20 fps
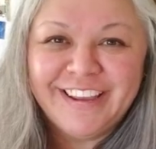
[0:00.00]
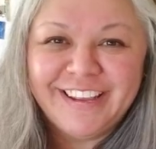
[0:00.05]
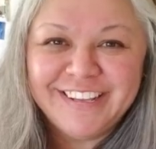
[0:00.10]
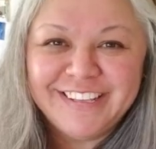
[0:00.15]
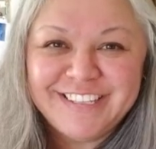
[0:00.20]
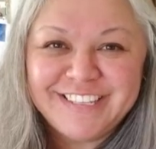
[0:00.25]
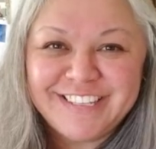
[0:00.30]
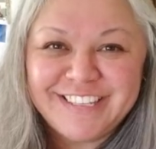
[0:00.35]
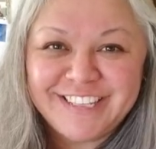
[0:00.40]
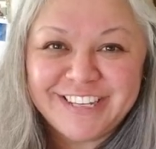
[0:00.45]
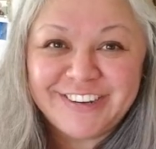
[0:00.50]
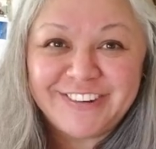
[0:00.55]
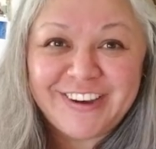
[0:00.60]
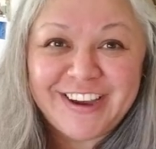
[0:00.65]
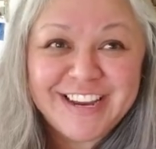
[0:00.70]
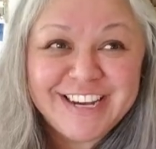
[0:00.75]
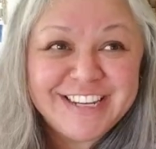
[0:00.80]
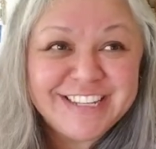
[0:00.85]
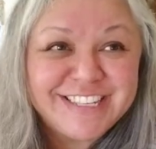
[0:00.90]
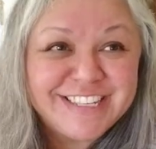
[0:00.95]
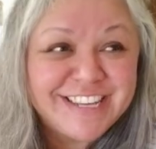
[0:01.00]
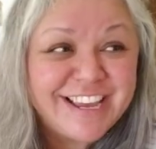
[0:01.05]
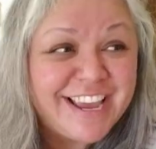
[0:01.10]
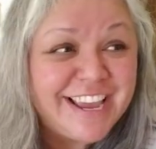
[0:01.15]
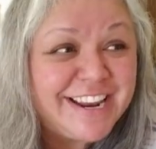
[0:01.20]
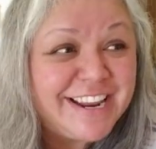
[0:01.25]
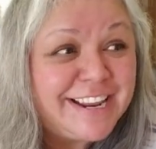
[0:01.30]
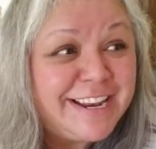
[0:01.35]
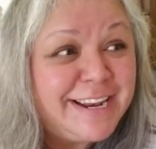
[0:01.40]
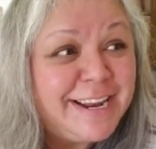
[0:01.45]
and so I
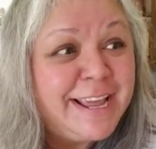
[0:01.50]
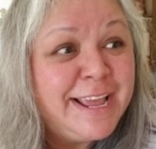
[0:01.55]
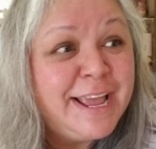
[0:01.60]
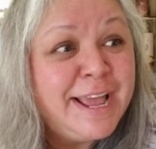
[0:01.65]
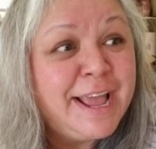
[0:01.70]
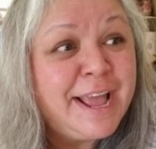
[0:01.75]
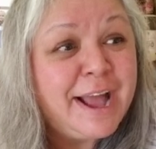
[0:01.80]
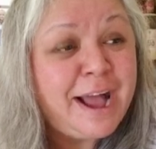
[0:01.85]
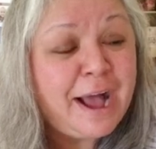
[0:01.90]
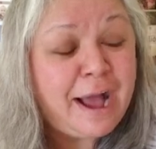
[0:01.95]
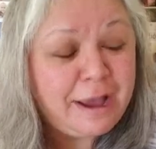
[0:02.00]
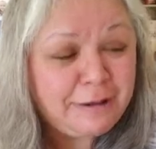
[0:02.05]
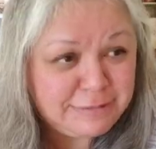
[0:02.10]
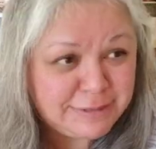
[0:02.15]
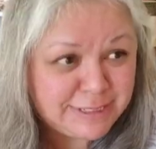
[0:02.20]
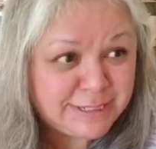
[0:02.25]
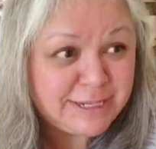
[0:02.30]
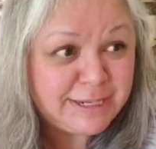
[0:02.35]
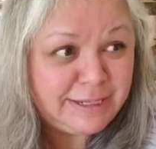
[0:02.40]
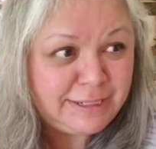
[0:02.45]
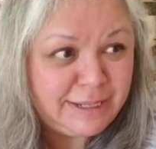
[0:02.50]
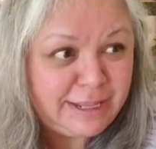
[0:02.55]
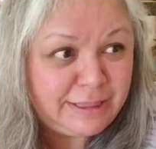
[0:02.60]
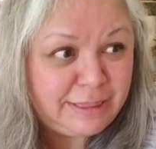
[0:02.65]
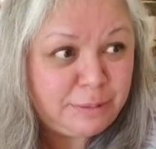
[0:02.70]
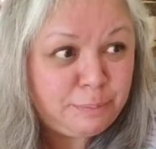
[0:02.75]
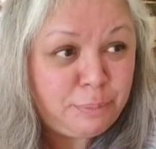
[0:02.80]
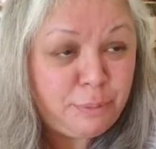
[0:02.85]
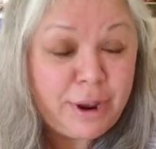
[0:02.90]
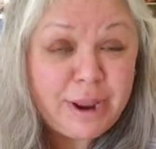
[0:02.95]
decided I was gonna let
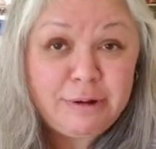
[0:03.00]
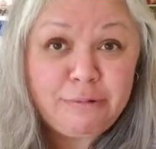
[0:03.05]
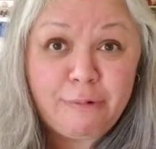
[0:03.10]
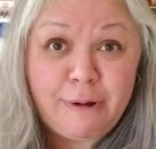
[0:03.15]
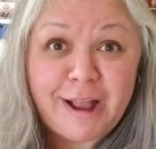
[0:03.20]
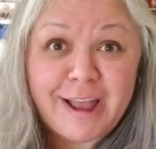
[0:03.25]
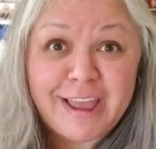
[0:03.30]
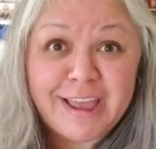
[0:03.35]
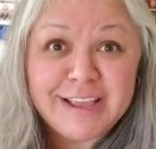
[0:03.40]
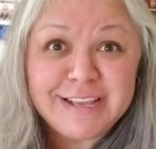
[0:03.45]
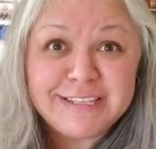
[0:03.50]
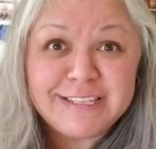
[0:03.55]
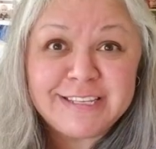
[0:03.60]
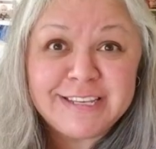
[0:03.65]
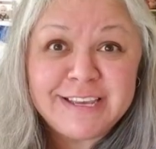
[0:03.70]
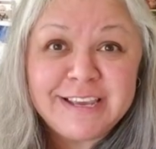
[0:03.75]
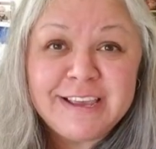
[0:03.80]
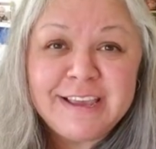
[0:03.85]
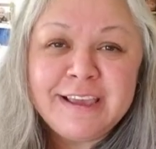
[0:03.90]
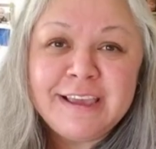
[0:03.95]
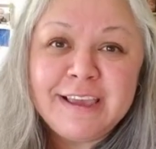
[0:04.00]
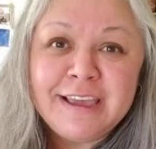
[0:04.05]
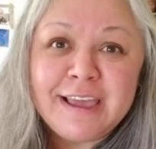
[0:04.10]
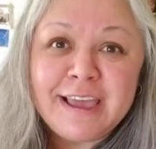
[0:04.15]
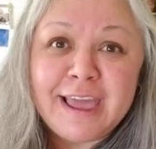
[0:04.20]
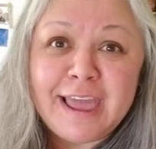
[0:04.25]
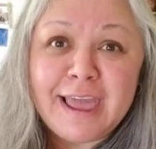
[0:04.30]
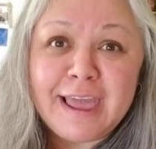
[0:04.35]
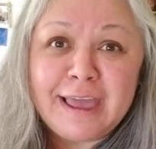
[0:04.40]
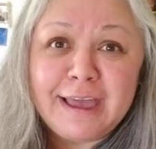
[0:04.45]
the bread rise
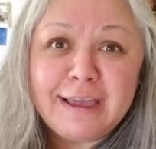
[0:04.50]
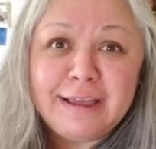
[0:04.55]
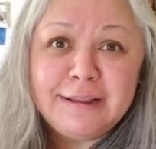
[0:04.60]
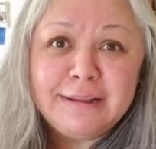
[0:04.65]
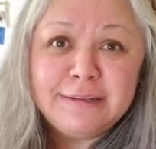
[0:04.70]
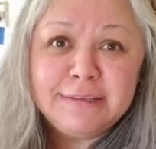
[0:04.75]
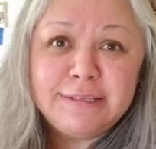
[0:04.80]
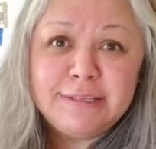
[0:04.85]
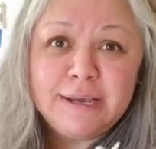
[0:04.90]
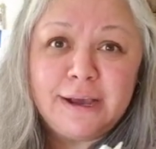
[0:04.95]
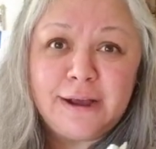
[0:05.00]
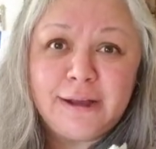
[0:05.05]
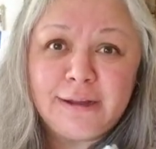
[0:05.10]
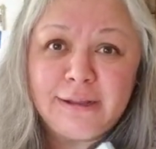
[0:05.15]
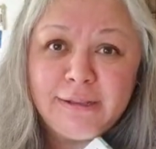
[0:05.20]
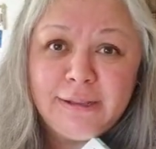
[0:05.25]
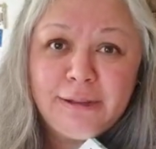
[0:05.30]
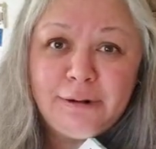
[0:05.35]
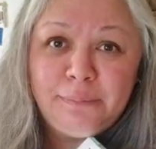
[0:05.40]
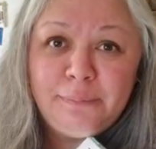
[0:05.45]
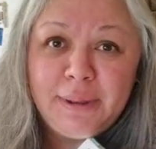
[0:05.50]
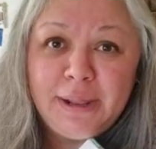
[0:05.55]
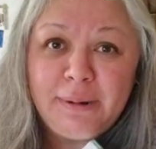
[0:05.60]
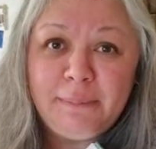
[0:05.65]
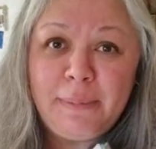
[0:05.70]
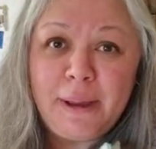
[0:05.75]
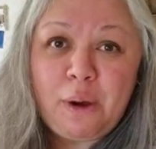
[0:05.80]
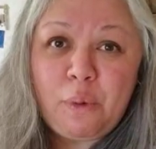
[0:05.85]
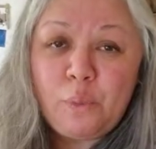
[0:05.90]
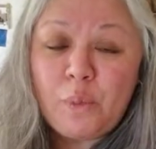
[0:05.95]
and talk a little bit
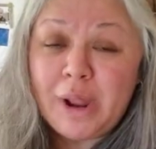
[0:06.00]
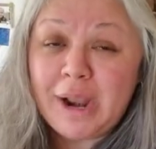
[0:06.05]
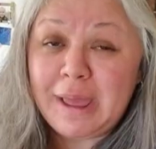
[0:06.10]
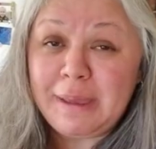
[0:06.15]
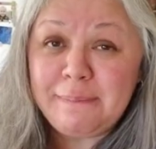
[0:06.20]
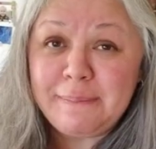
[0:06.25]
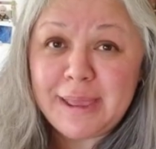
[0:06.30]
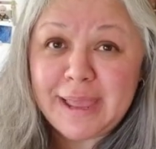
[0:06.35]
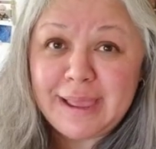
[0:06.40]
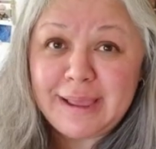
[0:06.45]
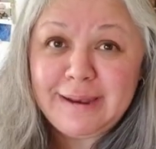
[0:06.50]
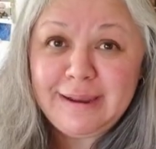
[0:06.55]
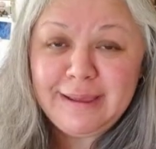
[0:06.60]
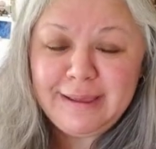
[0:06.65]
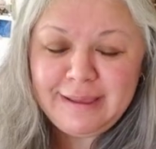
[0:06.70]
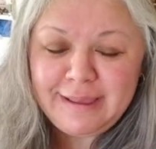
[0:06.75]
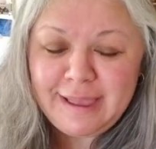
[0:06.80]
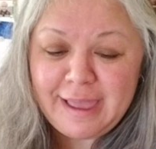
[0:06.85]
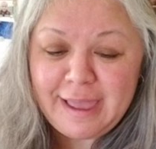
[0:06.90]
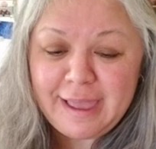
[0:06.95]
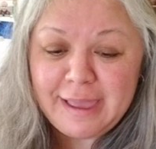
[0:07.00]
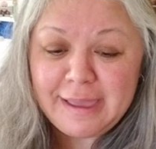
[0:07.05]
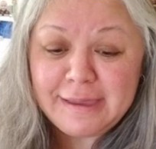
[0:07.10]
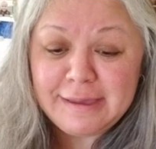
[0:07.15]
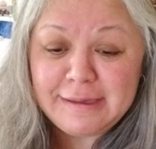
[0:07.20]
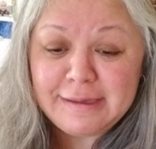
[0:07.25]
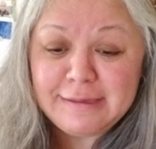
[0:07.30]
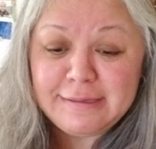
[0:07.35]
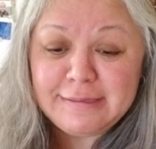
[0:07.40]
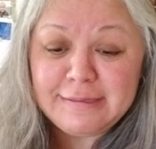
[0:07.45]
about what I made
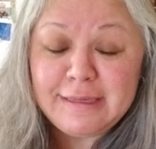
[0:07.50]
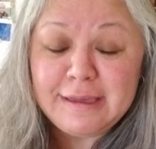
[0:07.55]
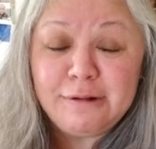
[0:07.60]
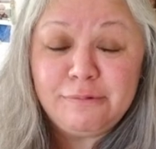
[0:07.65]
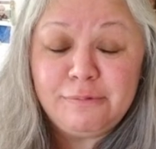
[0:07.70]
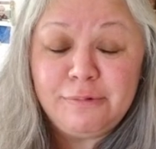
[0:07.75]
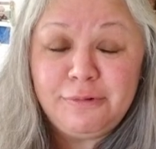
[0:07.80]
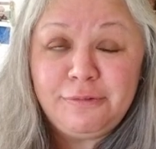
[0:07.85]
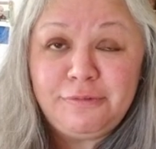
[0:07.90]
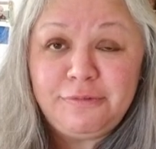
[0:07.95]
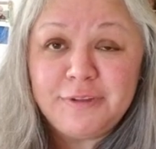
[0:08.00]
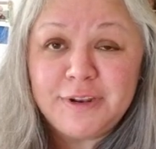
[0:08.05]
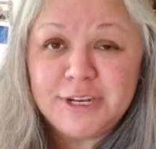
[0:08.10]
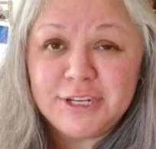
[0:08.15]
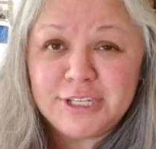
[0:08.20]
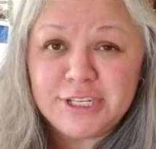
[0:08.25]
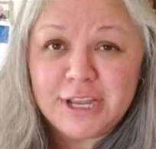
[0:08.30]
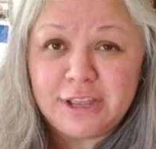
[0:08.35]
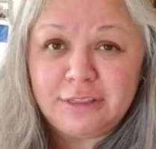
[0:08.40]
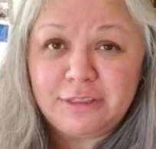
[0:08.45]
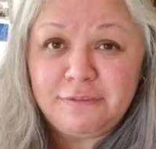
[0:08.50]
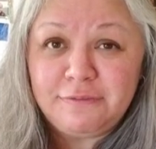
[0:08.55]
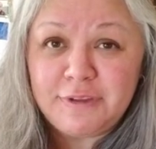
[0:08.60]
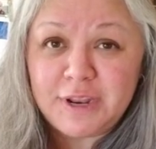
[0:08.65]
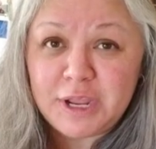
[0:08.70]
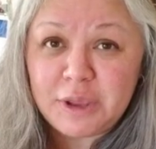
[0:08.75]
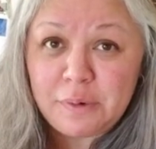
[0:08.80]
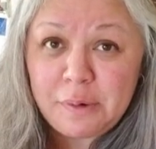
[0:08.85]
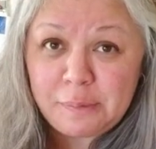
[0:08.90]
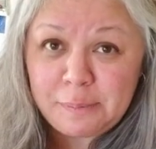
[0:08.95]
and then we'll finish out the
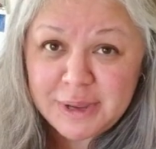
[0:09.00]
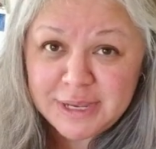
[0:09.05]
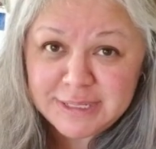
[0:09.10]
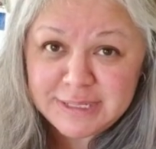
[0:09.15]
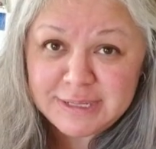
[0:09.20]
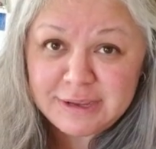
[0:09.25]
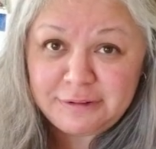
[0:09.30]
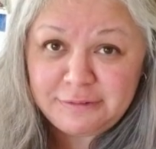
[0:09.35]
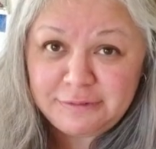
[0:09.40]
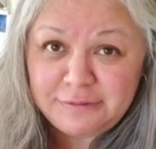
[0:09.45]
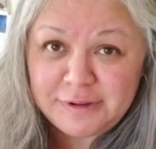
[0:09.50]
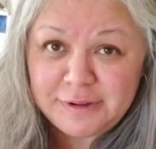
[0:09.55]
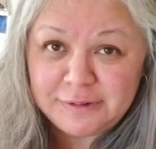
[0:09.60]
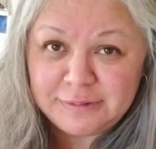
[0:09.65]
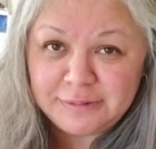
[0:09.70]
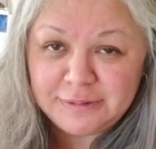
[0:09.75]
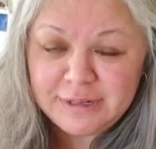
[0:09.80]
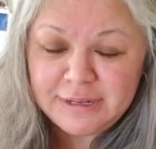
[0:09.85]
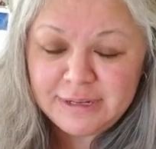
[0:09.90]
video on my cell phone.